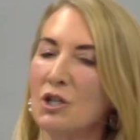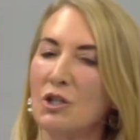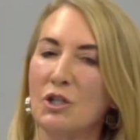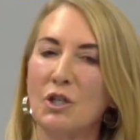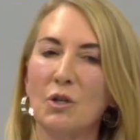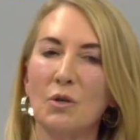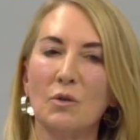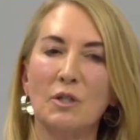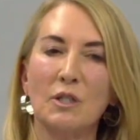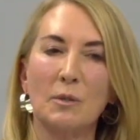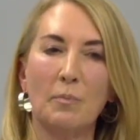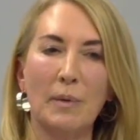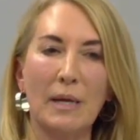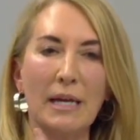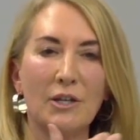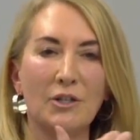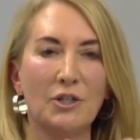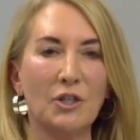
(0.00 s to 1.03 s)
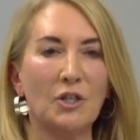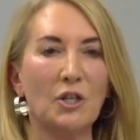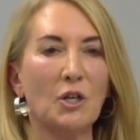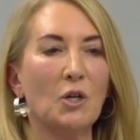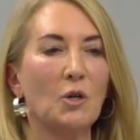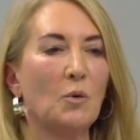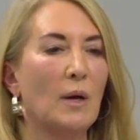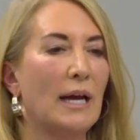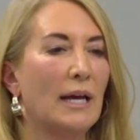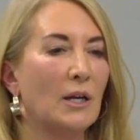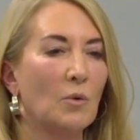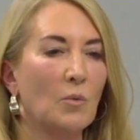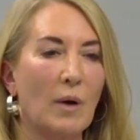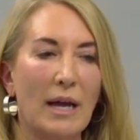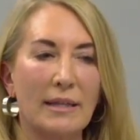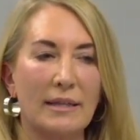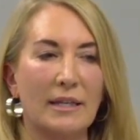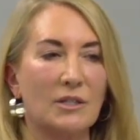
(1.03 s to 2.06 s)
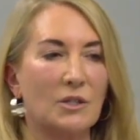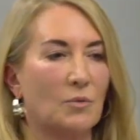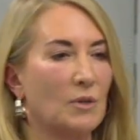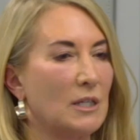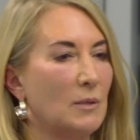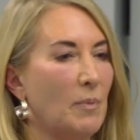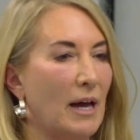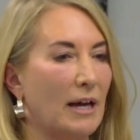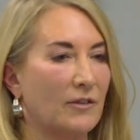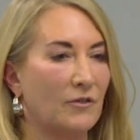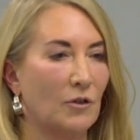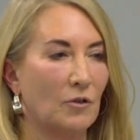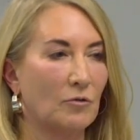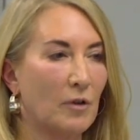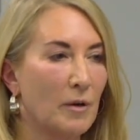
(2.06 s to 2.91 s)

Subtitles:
to speak to you in a way that's respectful.